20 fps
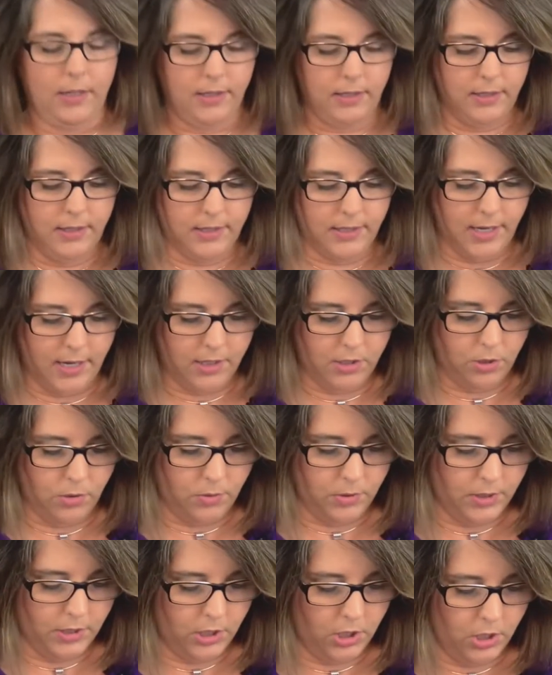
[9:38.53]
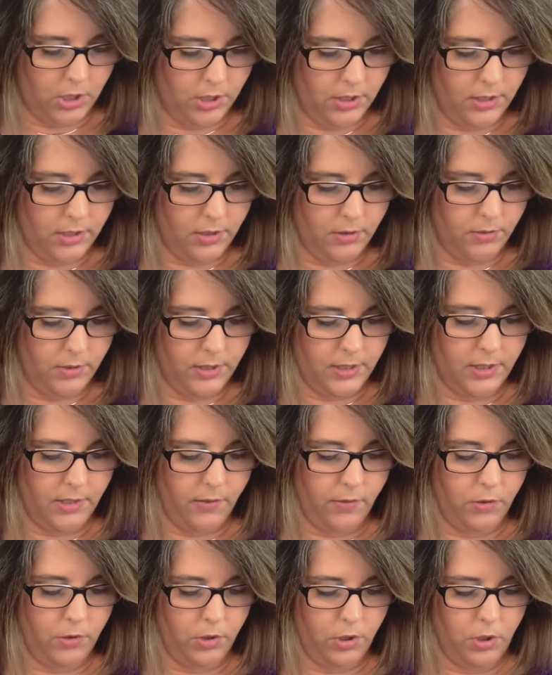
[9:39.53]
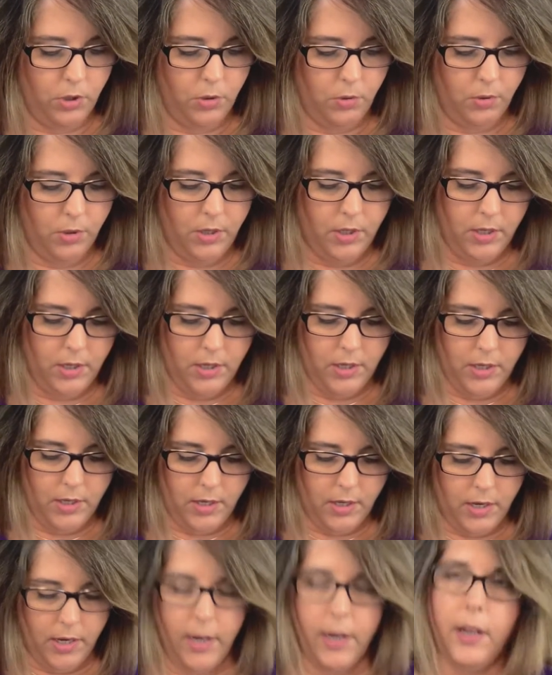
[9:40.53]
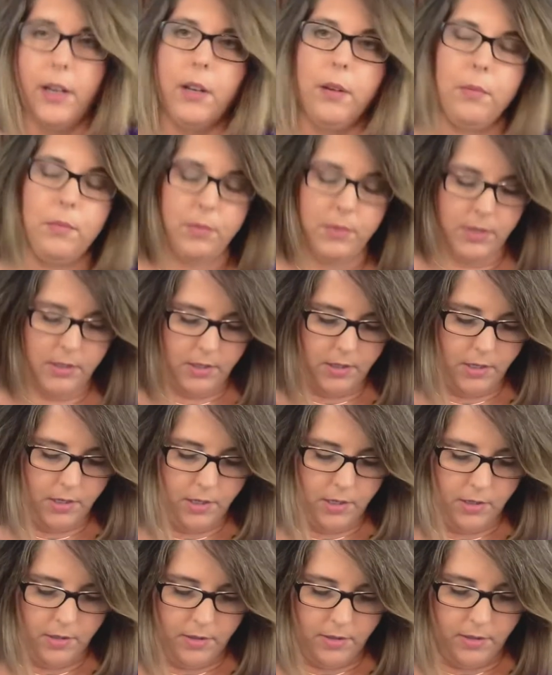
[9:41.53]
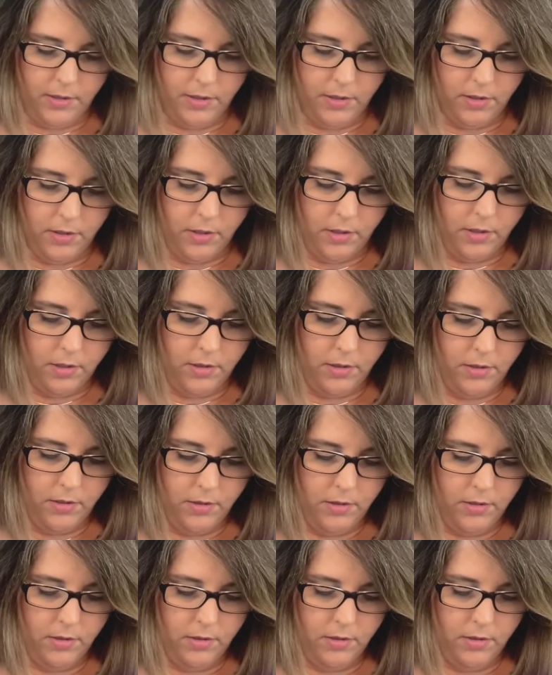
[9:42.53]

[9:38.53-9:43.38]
stash acquisitions. There were several new items in the